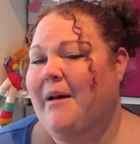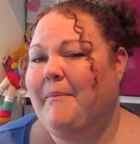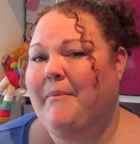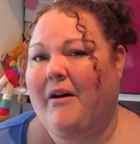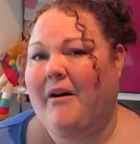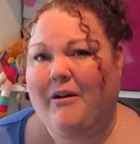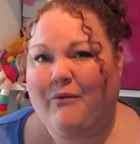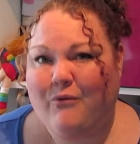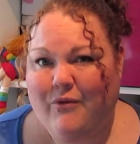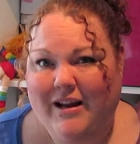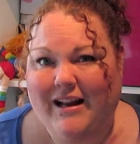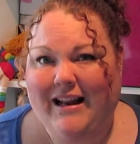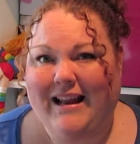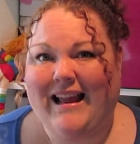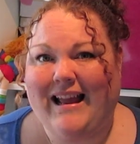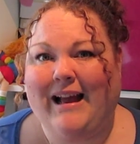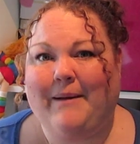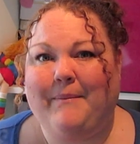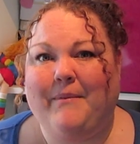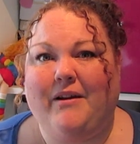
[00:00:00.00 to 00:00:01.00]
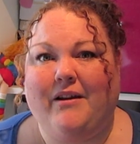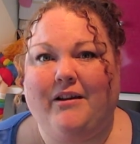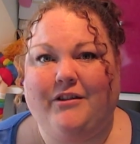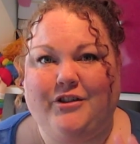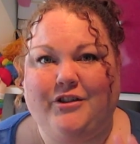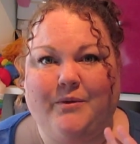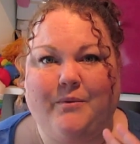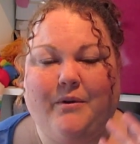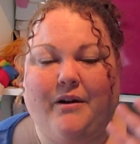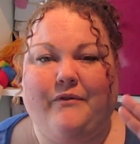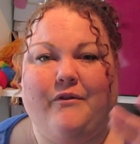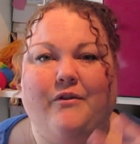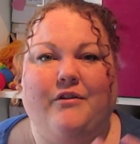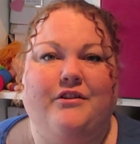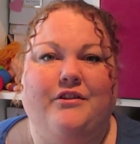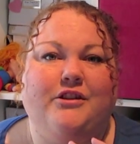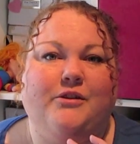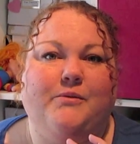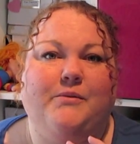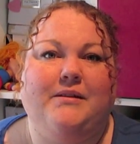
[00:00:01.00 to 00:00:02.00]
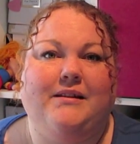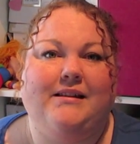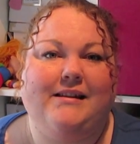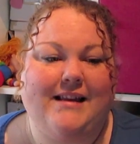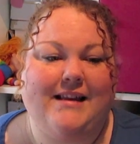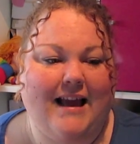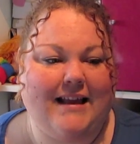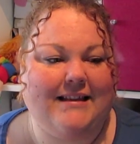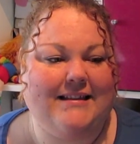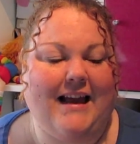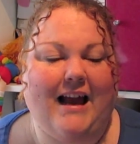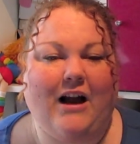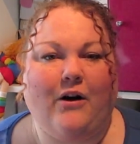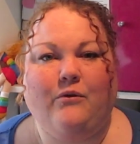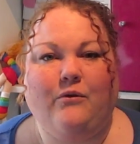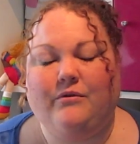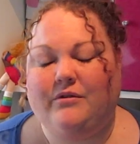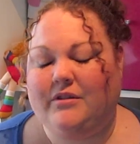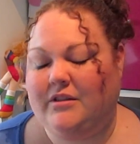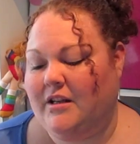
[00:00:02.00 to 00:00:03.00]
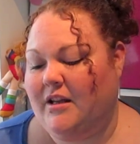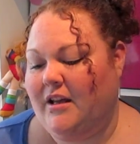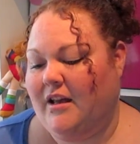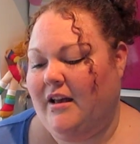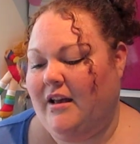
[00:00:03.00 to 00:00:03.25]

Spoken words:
But I really am a do what I've got to do and get out.